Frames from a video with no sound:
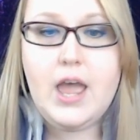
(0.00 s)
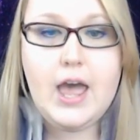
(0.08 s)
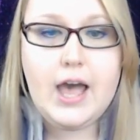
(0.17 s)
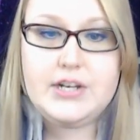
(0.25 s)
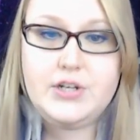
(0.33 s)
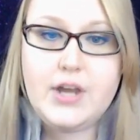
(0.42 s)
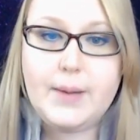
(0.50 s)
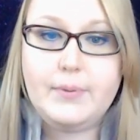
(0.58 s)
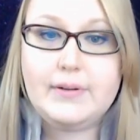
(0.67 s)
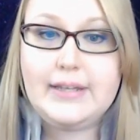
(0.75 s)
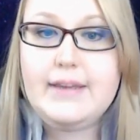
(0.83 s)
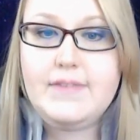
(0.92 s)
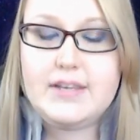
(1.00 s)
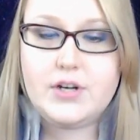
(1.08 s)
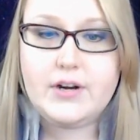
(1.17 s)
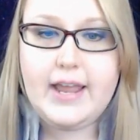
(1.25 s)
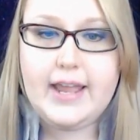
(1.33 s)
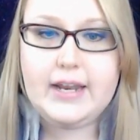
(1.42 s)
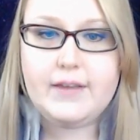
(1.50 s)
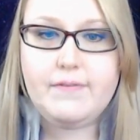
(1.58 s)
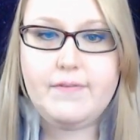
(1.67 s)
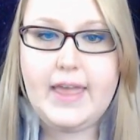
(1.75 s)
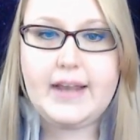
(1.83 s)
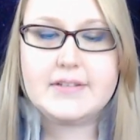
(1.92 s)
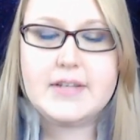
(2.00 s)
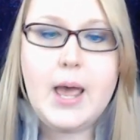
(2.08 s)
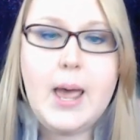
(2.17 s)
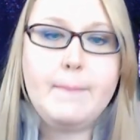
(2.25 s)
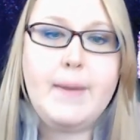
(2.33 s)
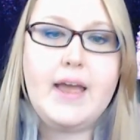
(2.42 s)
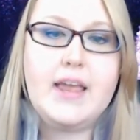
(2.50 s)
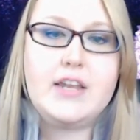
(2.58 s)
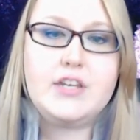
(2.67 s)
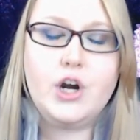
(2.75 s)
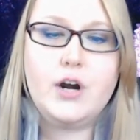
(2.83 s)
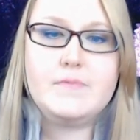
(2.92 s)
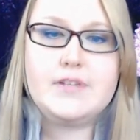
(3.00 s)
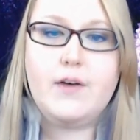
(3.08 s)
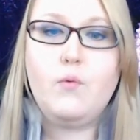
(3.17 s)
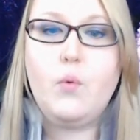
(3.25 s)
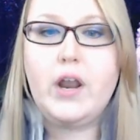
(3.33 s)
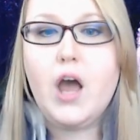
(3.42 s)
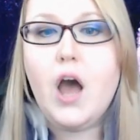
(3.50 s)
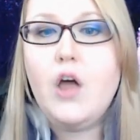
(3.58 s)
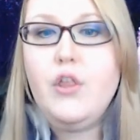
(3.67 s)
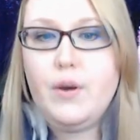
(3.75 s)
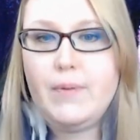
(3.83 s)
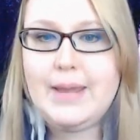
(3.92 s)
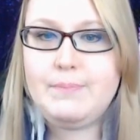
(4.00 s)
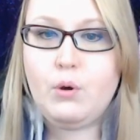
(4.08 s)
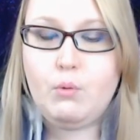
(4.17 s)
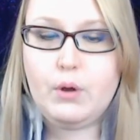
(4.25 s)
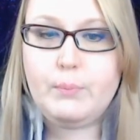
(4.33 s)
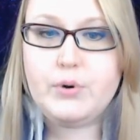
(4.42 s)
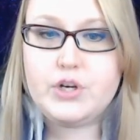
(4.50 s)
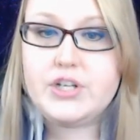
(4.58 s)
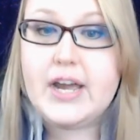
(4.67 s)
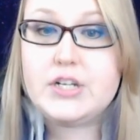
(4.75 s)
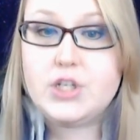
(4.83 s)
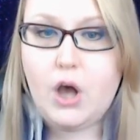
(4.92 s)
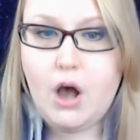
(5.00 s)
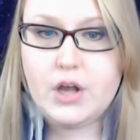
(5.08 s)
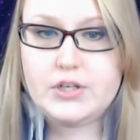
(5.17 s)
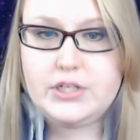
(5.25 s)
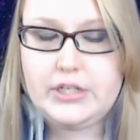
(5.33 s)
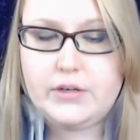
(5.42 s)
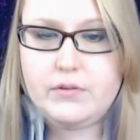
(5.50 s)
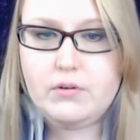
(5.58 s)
I do not believe these are negative things but in terms of what other people will project onto you.